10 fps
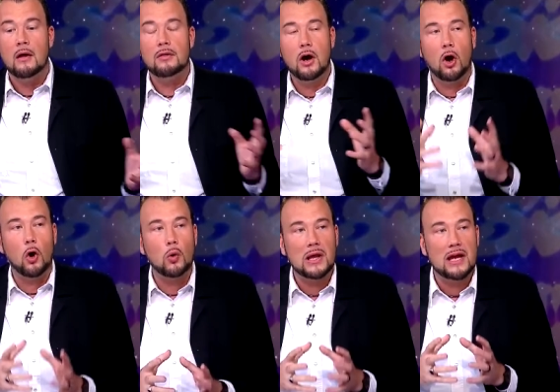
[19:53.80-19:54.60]
The
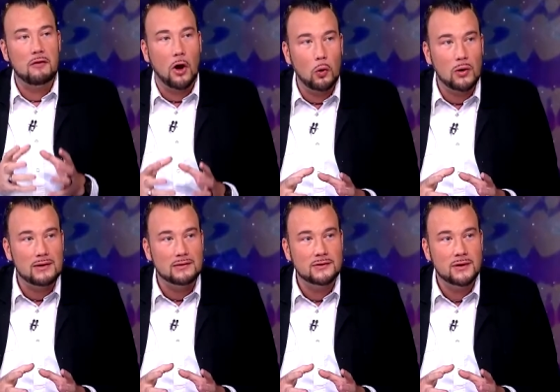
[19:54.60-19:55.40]
Holy of
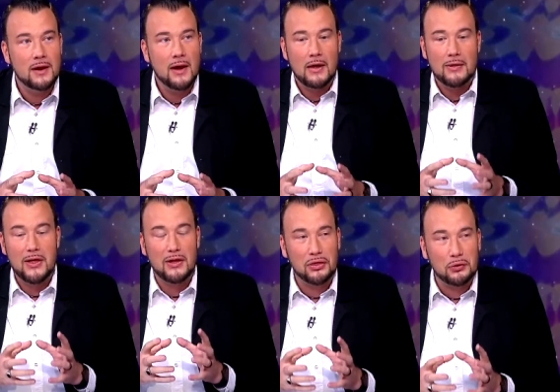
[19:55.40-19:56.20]
Holies,
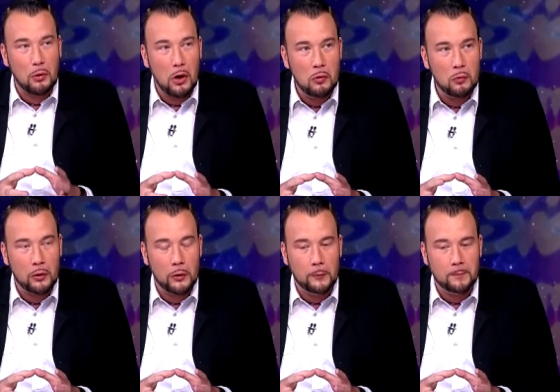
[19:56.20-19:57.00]
the throne
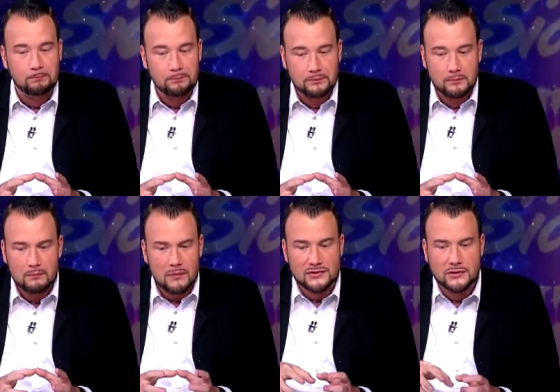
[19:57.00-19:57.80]
room.
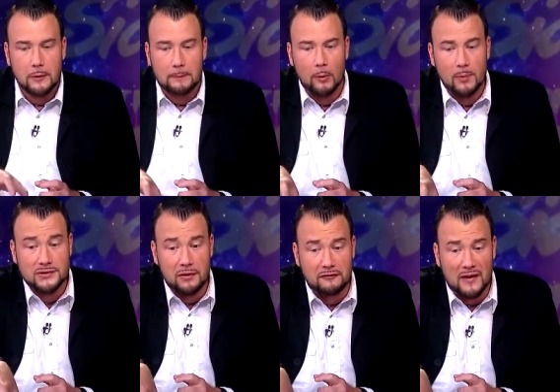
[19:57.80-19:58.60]
So, the purpose
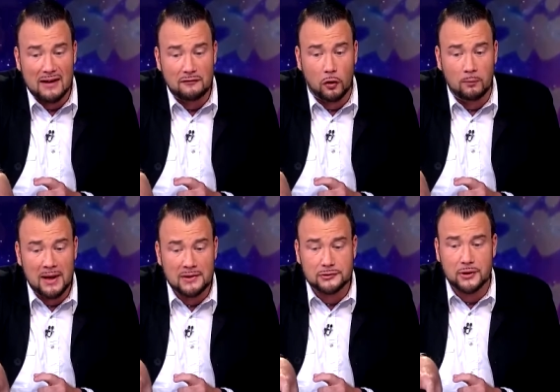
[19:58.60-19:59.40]
of the fivefold
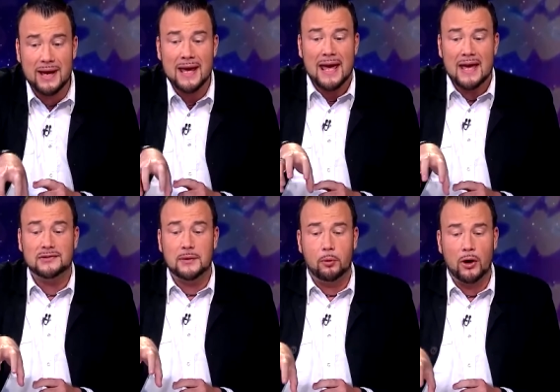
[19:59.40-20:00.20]
ministry is
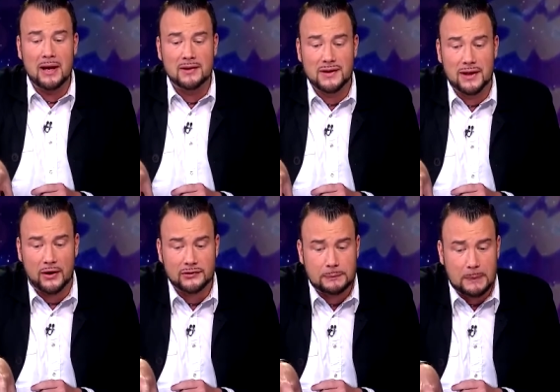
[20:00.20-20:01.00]
to bring us in
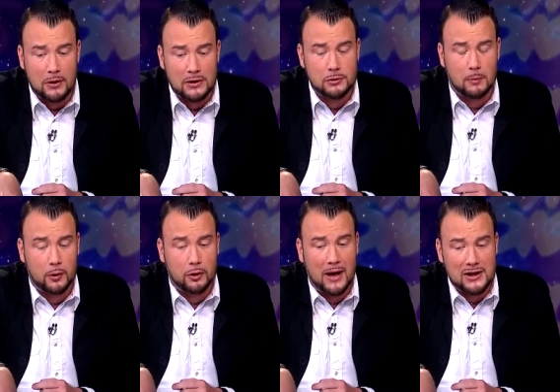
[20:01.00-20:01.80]
our spiritual
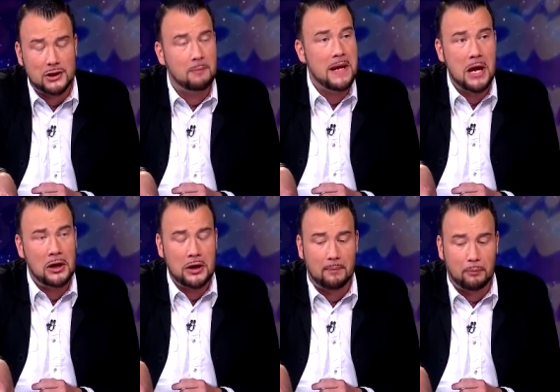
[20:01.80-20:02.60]
progression
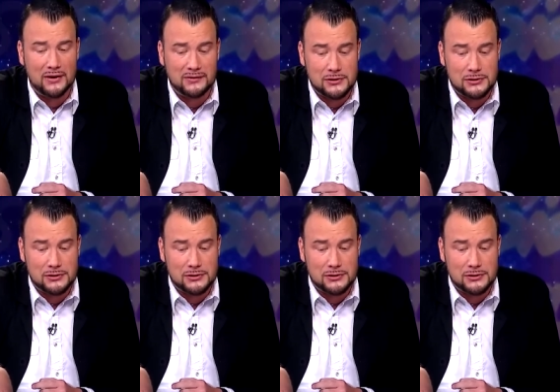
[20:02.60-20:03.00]
beyond our present